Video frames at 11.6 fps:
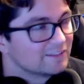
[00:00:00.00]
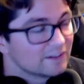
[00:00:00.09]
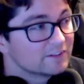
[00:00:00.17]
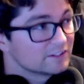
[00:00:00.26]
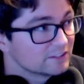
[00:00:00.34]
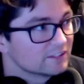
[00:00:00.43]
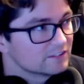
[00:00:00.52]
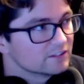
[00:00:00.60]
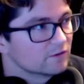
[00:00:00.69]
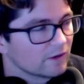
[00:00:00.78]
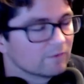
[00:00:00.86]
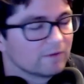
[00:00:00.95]
They're doing
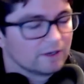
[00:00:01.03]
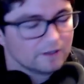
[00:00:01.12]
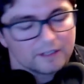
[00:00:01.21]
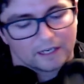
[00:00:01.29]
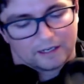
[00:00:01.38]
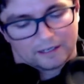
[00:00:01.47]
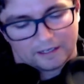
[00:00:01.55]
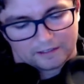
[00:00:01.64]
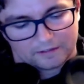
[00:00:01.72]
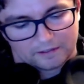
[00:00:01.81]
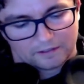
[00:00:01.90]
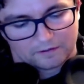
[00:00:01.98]
quite well, yeah.
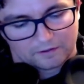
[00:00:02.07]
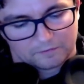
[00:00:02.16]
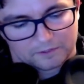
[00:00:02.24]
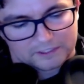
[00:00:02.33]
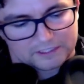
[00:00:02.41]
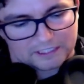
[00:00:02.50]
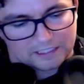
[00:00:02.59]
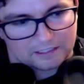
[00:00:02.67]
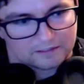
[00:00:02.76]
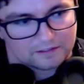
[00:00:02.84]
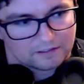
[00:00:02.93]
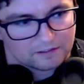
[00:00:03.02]
And and we're
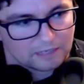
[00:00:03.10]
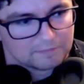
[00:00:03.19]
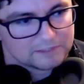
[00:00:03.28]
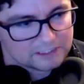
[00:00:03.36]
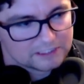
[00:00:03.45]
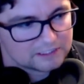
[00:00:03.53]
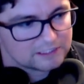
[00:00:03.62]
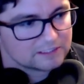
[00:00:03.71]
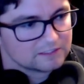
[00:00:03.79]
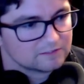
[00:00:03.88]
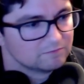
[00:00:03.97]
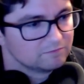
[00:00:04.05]
seeing
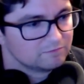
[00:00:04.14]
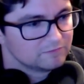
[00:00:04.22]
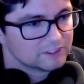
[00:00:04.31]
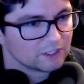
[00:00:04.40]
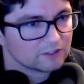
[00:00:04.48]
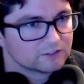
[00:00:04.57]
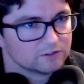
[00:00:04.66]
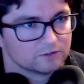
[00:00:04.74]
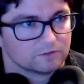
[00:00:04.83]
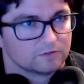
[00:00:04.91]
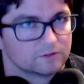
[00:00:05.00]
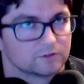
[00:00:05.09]
competitions start
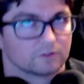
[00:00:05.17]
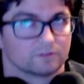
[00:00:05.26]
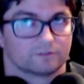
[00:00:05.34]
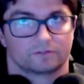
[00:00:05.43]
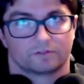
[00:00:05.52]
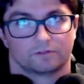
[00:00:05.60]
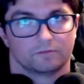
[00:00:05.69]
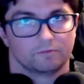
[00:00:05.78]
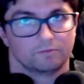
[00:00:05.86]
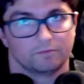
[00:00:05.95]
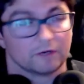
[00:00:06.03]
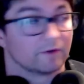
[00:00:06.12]
to sort of
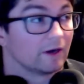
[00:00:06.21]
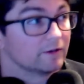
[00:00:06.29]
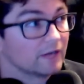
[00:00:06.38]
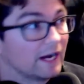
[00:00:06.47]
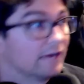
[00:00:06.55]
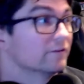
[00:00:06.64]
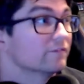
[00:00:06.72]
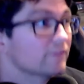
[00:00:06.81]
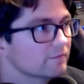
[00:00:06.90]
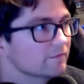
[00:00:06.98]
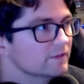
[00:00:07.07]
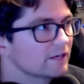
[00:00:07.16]
be around either of
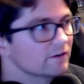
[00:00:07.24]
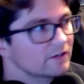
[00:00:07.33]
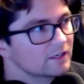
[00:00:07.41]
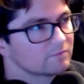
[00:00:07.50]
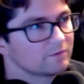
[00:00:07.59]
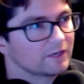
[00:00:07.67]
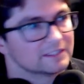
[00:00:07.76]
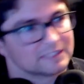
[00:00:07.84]
them. They don't get played